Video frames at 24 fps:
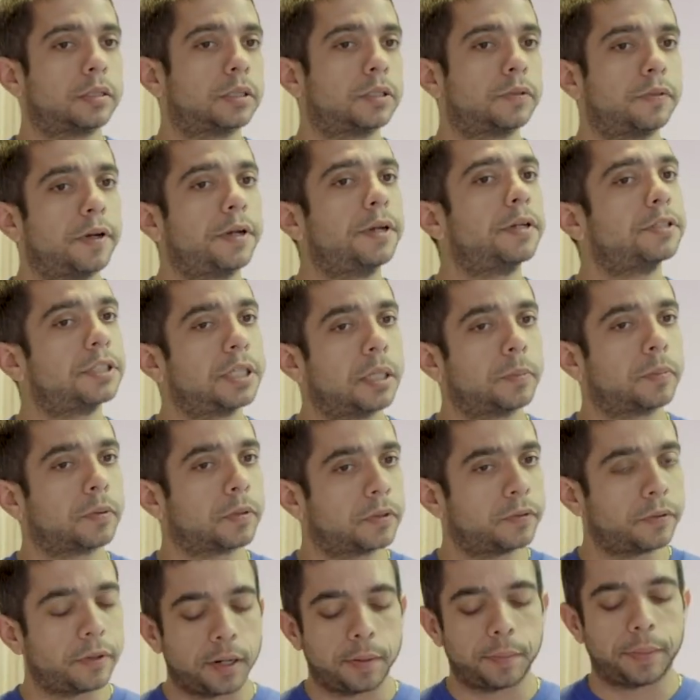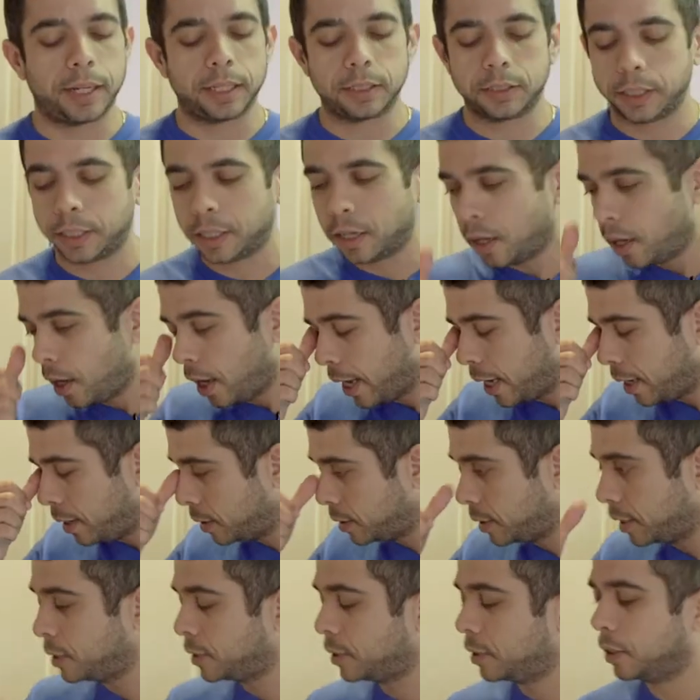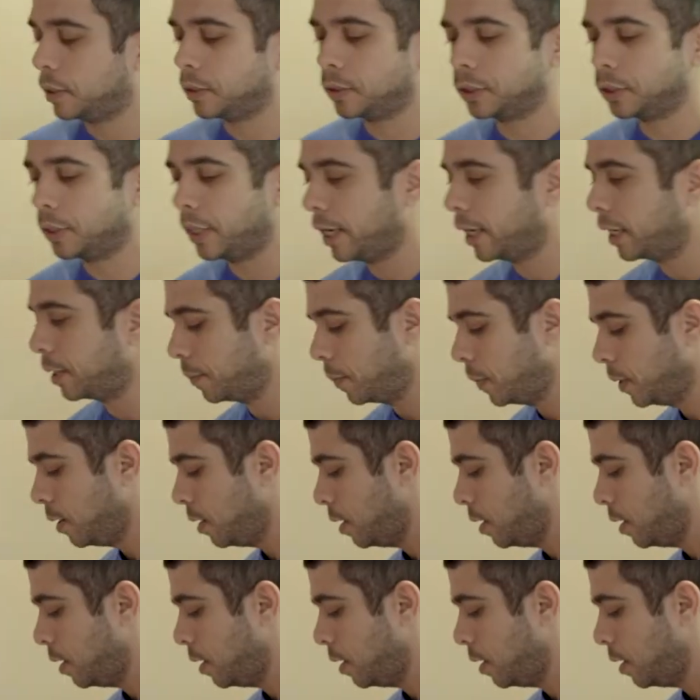It's very simple, it's very basic, and it's easy to understand.